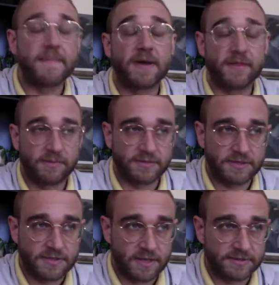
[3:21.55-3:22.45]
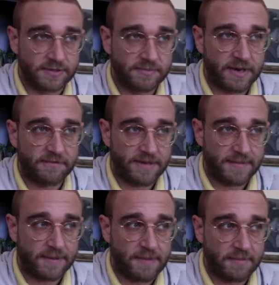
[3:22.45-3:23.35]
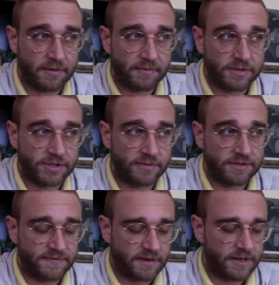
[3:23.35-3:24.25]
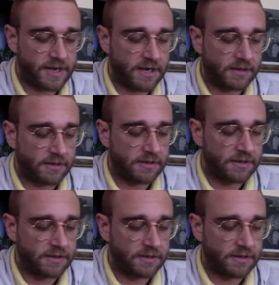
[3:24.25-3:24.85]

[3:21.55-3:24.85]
mother was assaulted by a family member when she was very young.